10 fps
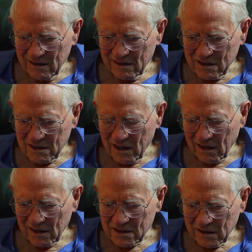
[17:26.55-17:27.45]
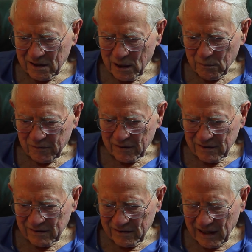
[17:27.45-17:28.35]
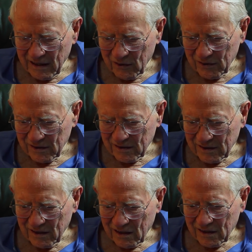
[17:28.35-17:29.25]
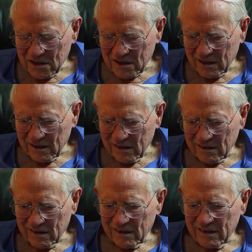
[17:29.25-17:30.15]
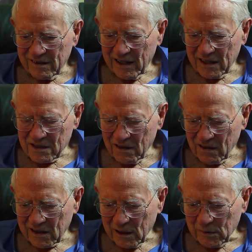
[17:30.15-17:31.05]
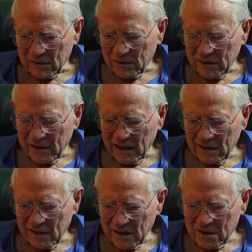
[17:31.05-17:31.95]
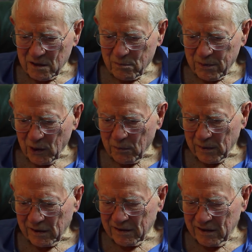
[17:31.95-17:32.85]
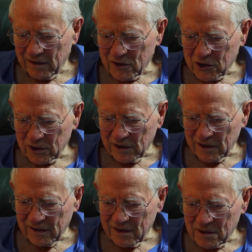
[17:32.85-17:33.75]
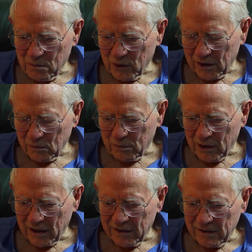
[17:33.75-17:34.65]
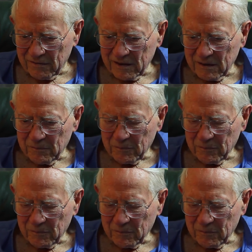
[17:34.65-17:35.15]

solace and comfort now in the knowledge that that's all coming to an end, and it's appropriate that it should, this mortal part of it.